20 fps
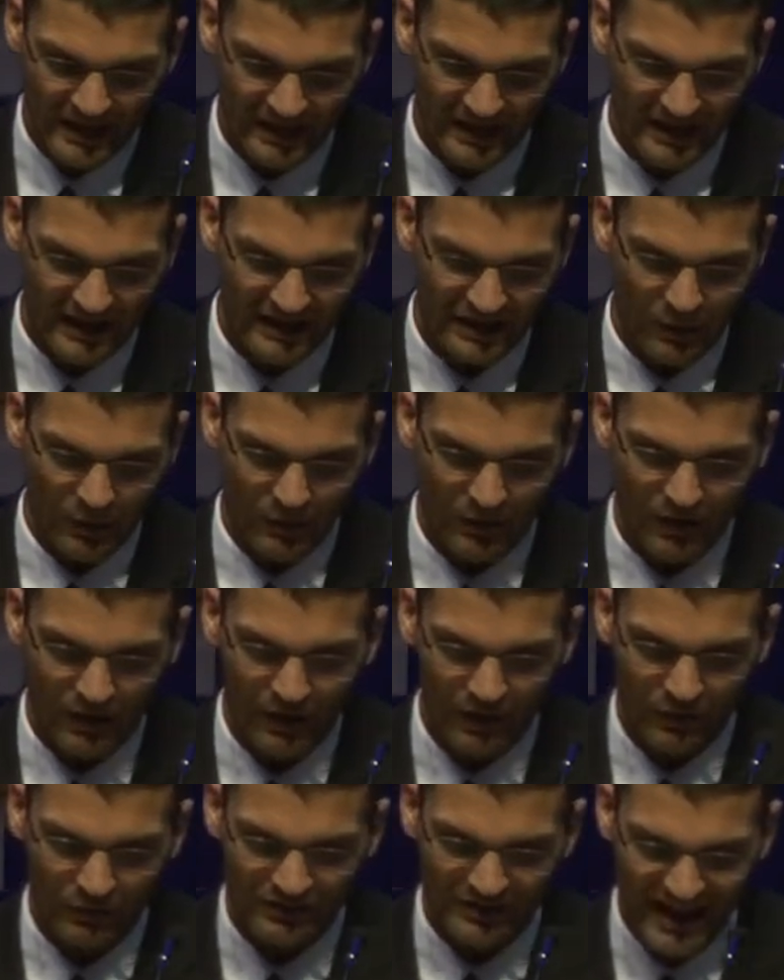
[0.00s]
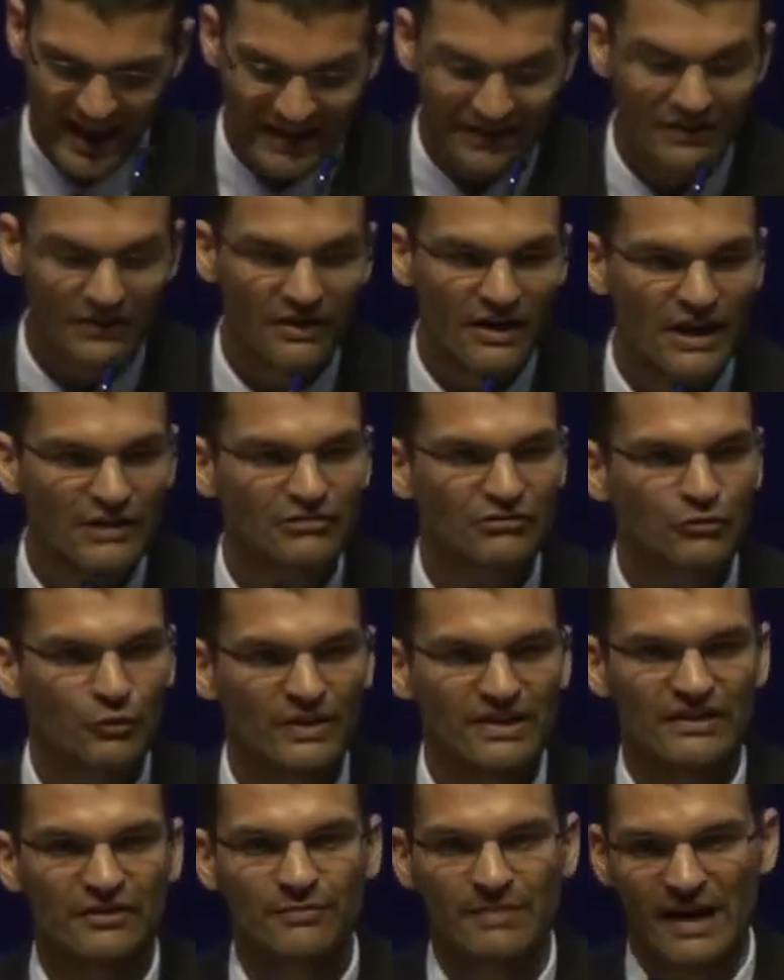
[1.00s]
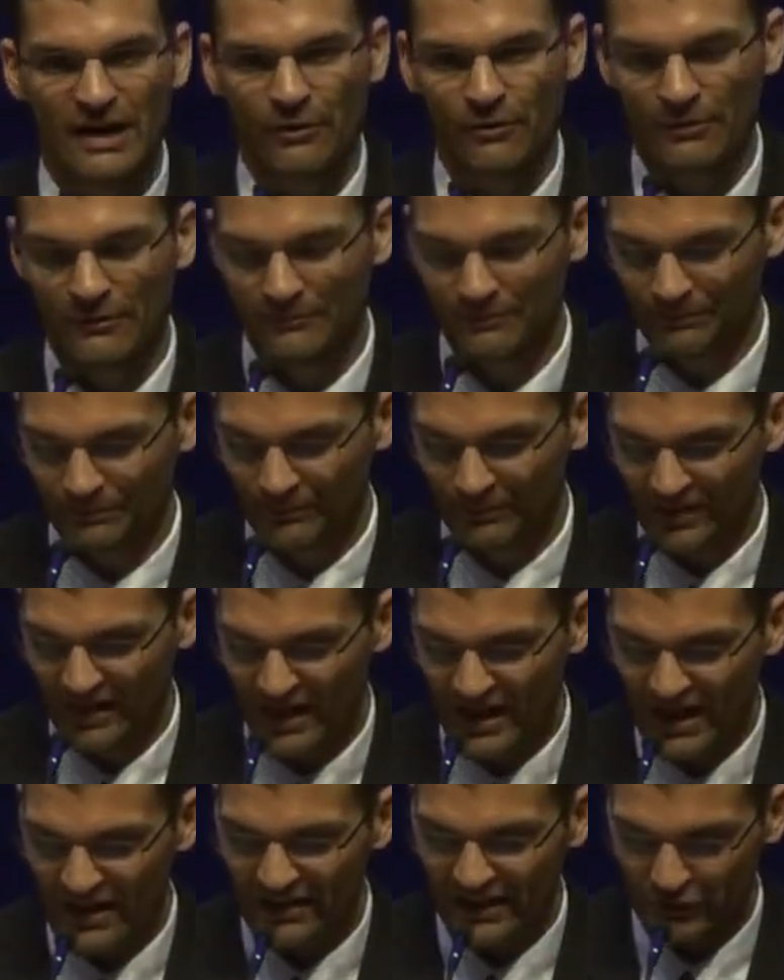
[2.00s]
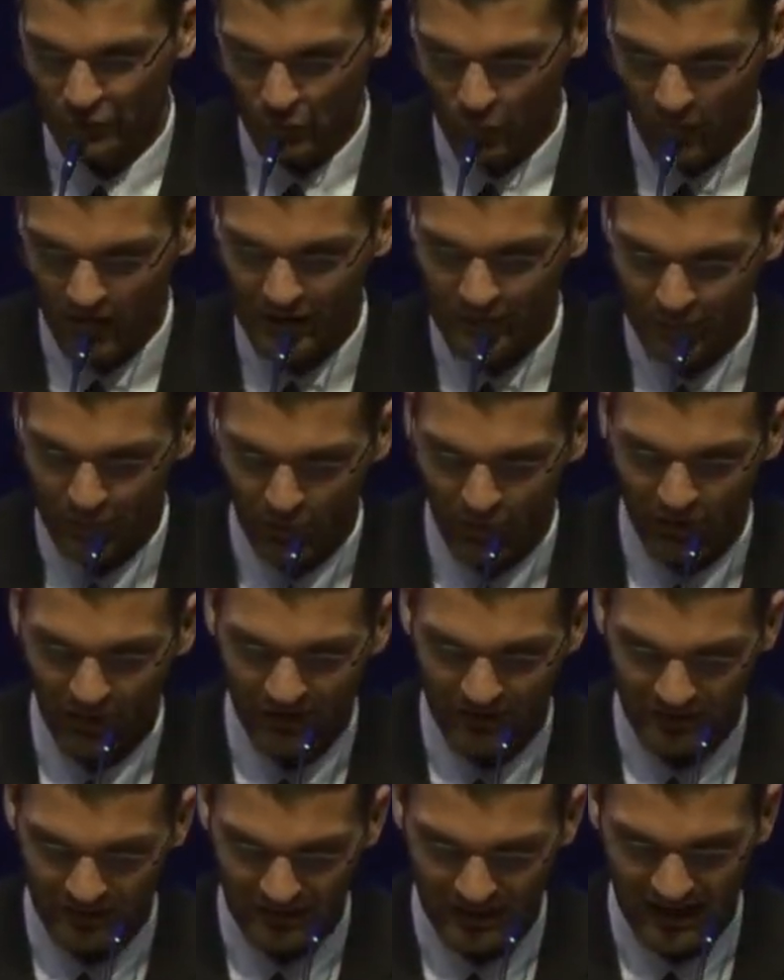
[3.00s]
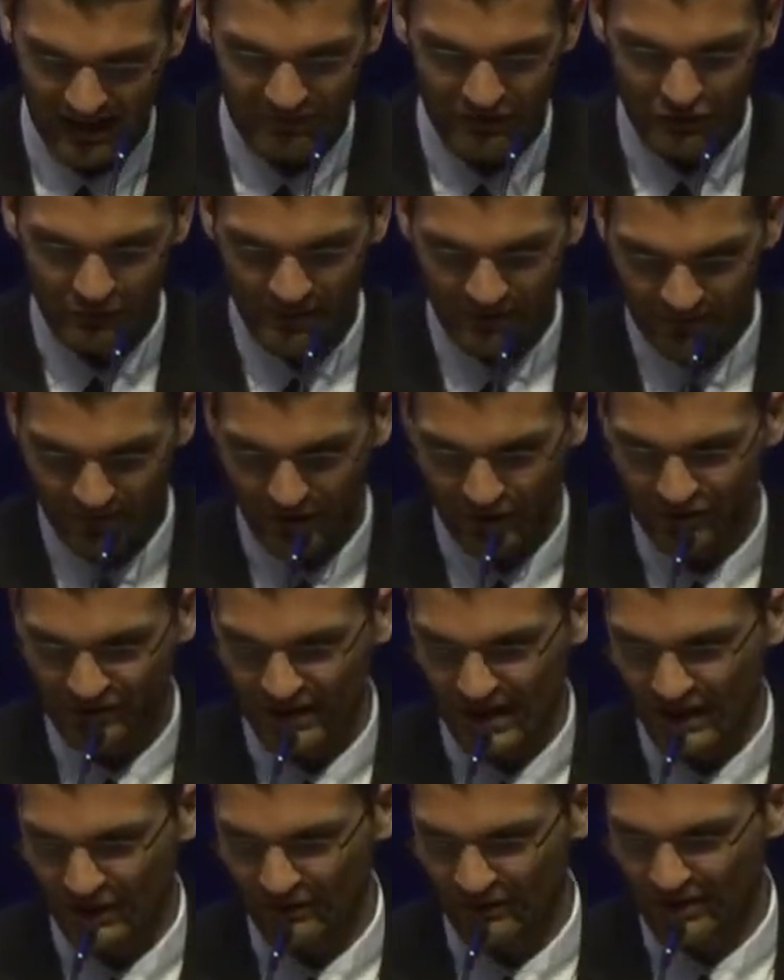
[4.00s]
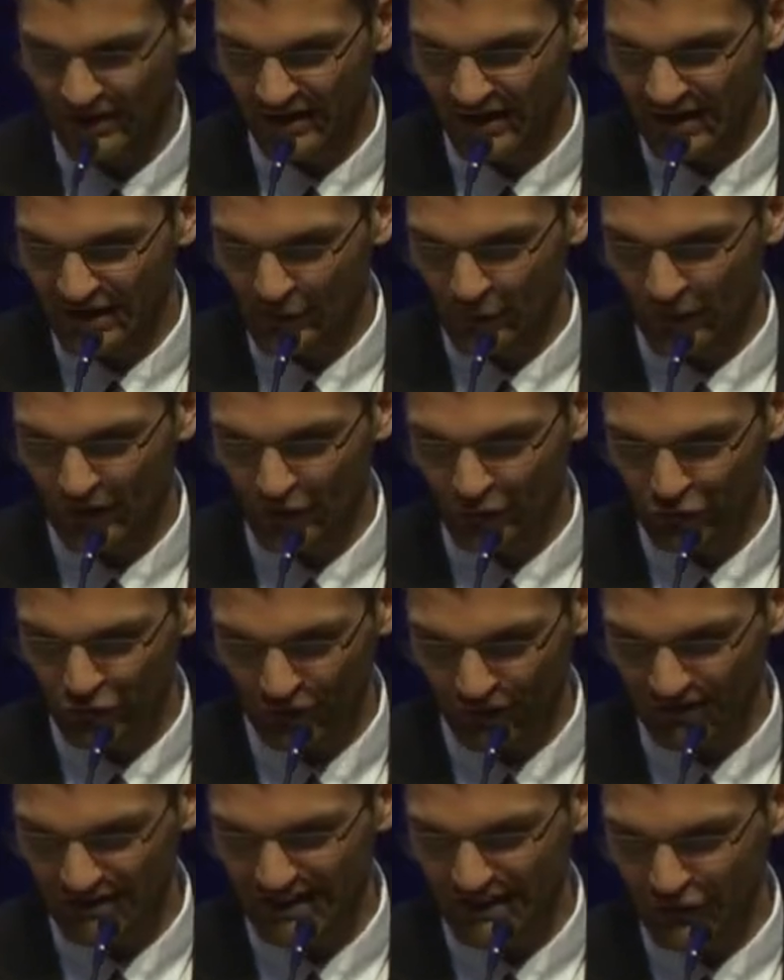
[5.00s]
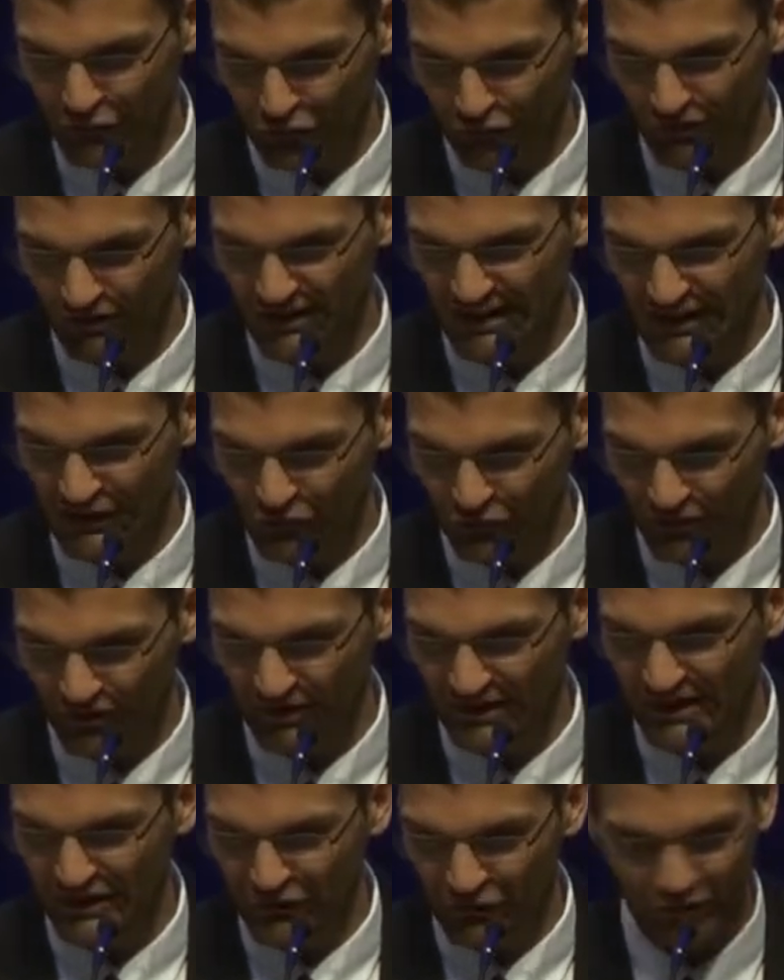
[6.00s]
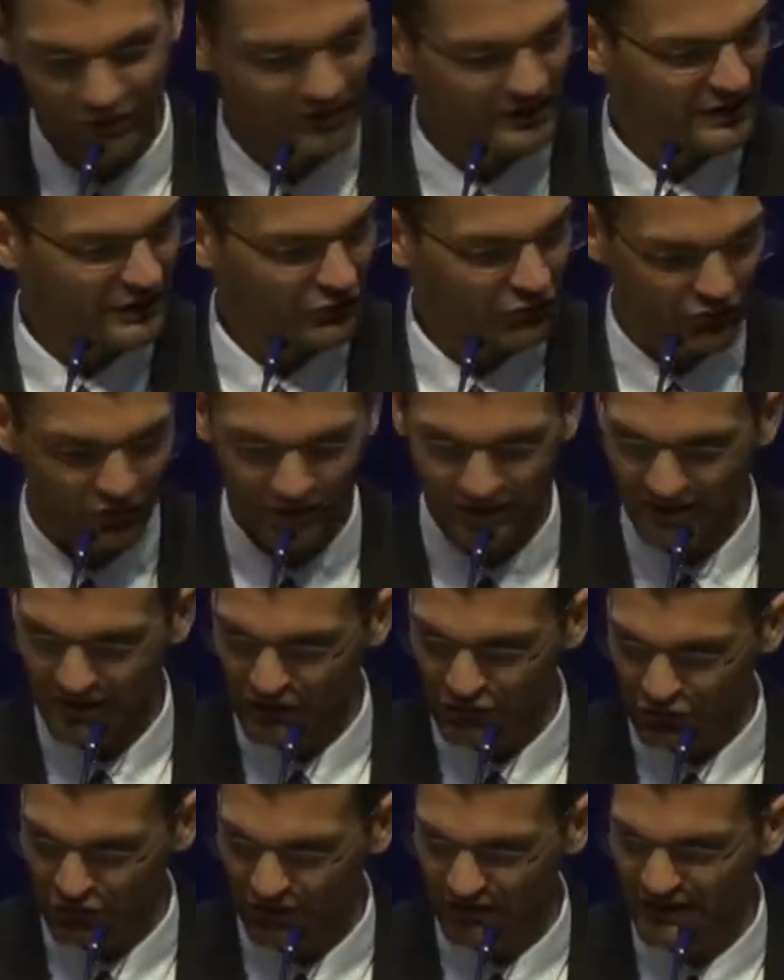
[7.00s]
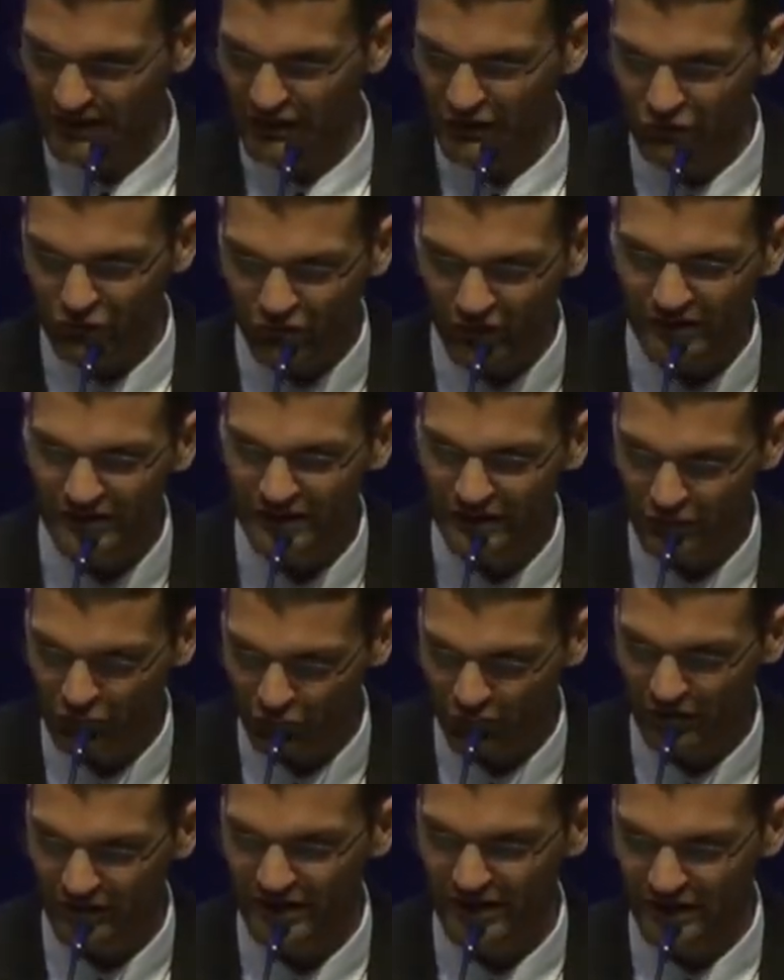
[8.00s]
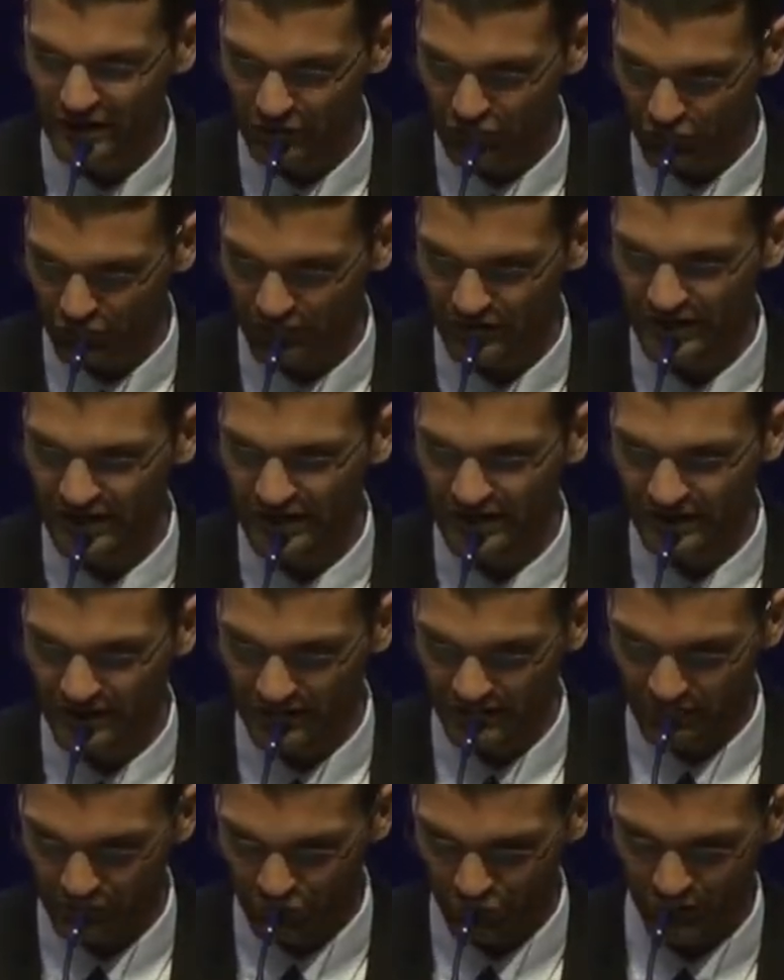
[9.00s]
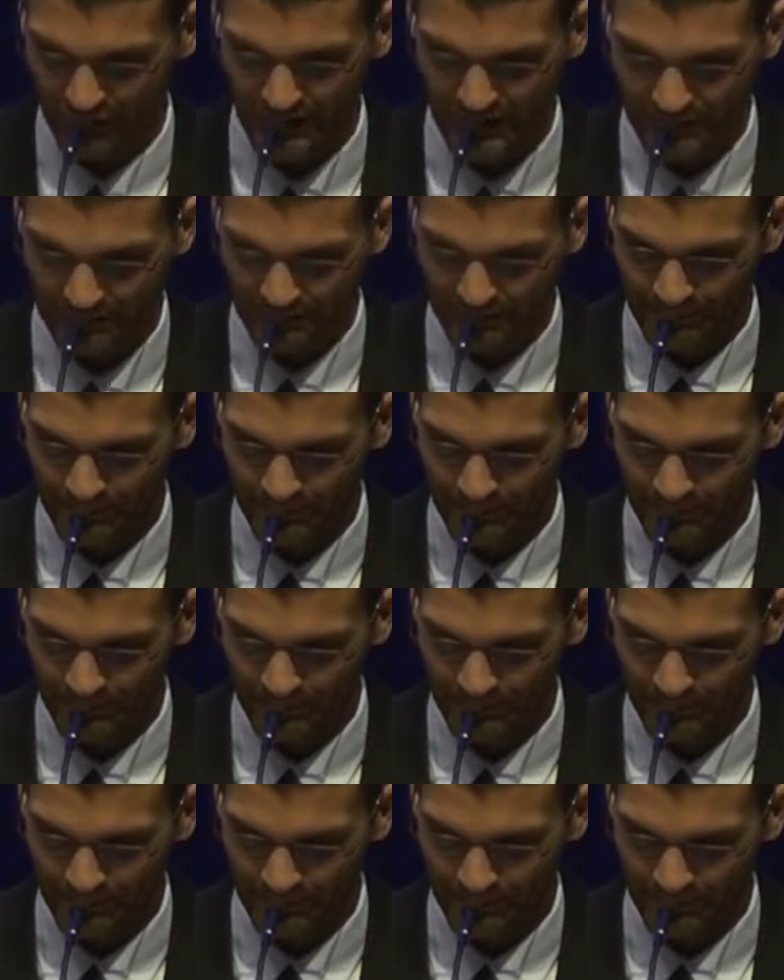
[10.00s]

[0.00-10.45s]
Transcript: in 10 to the 120th power. That's one part, I have to use my fingers now, in one trillion, trillion, trillion, trillion, trillion, trillion, trillion, trillion, trillion, trillion.